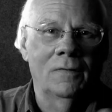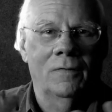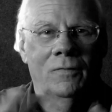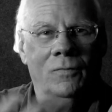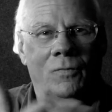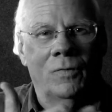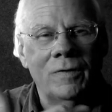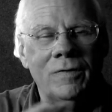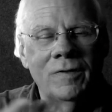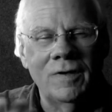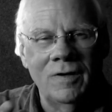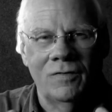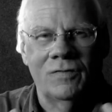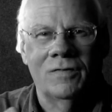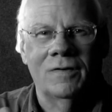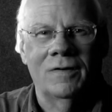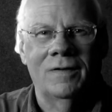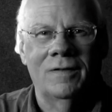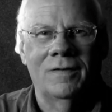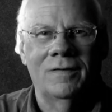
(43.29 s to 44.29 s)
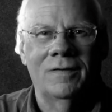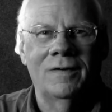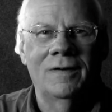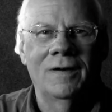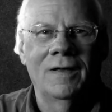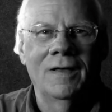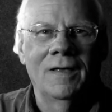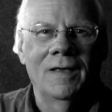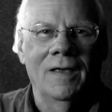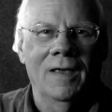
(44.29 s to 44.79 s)
with each
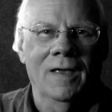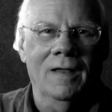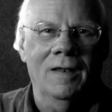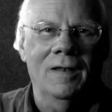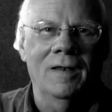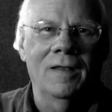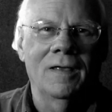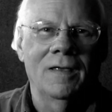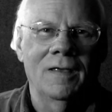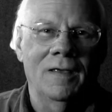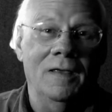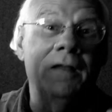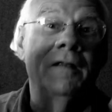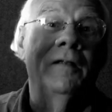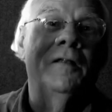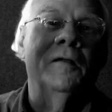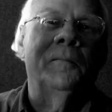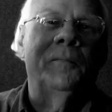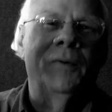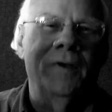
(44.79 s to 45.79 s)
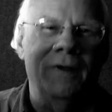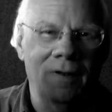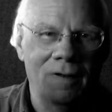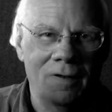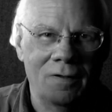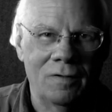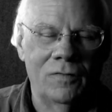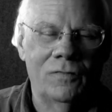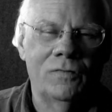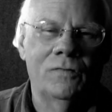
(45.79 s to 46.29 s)
other and
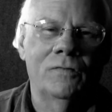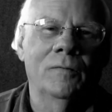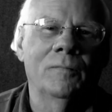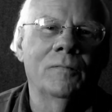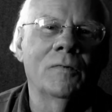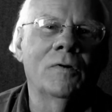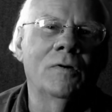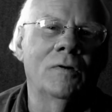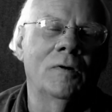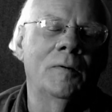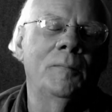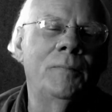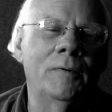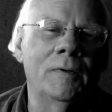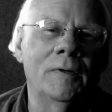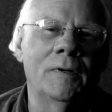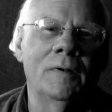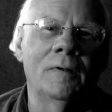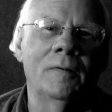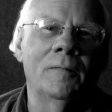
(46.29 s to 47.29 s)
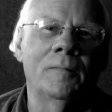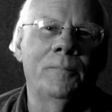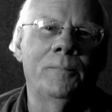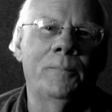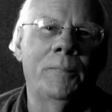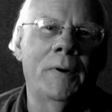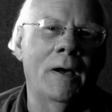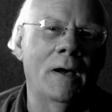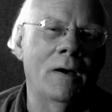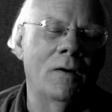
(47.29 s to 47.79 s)
independence from corporate
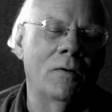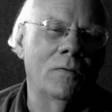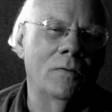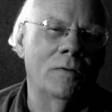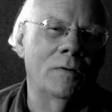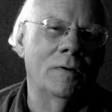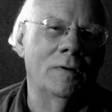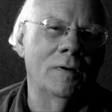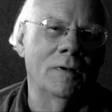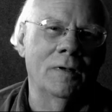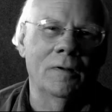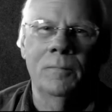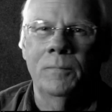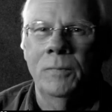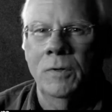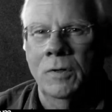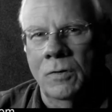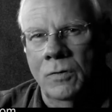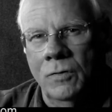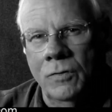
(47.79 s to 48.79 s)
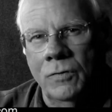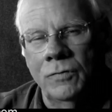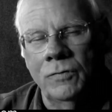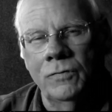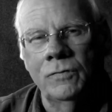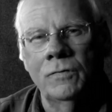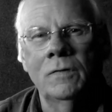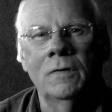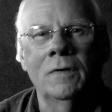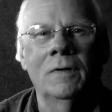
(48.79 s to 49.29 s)
power and
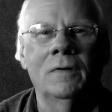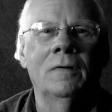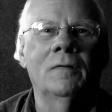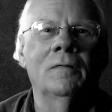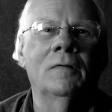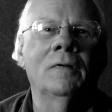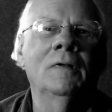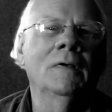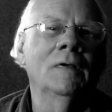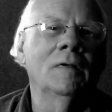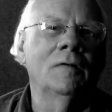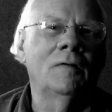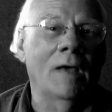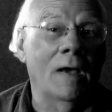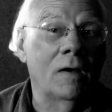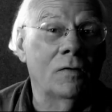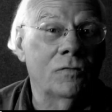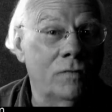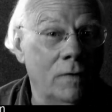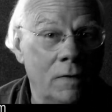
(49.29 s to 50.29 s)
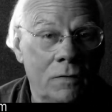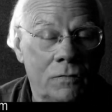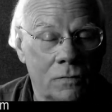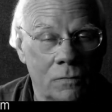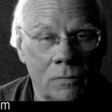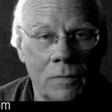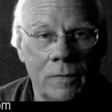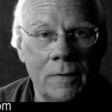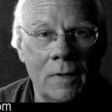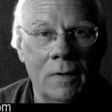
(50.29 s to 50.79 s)
abuse and
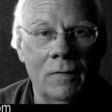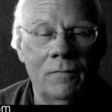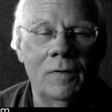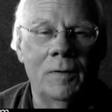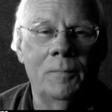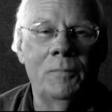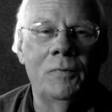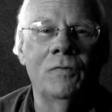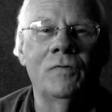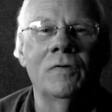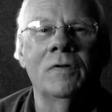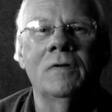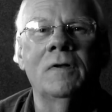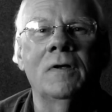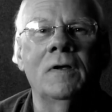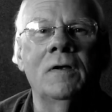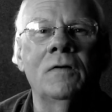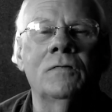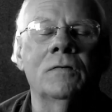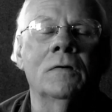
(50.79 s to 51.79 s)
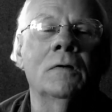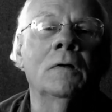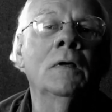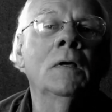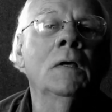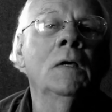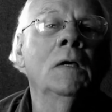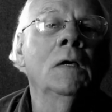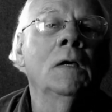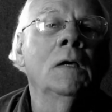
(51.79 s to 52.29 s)
taxation without representation.
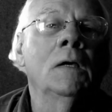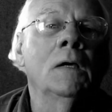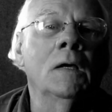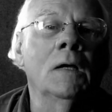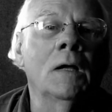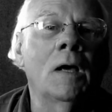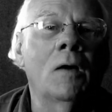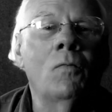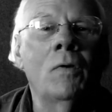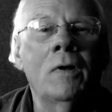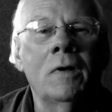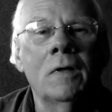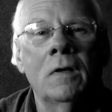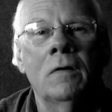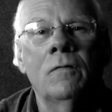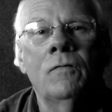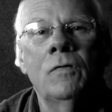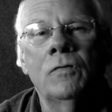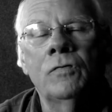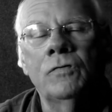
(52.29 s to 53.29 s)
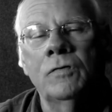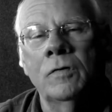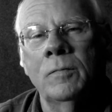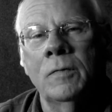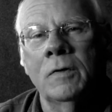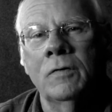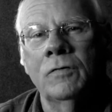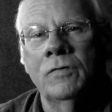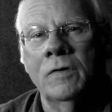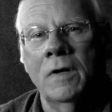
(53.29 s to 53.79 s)
And I want to give you
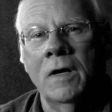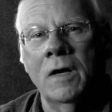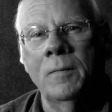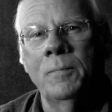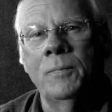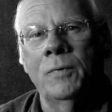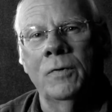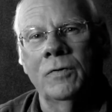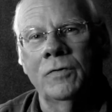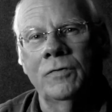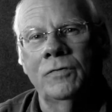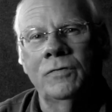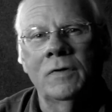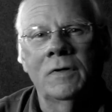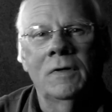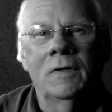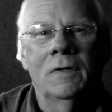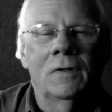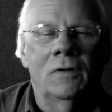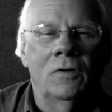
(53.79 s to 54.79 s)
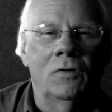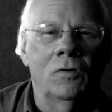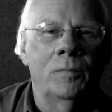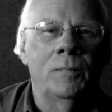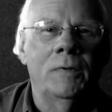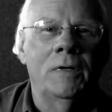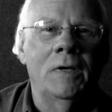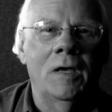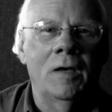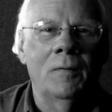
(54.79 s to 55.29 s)
some examples. You'll
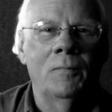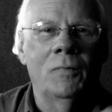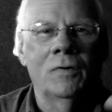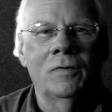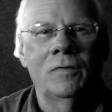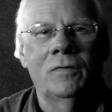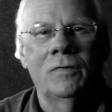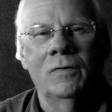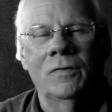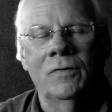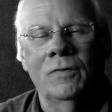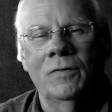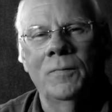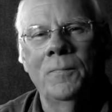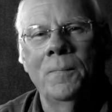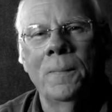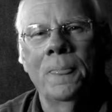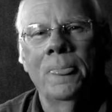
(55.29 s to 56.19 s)
be able to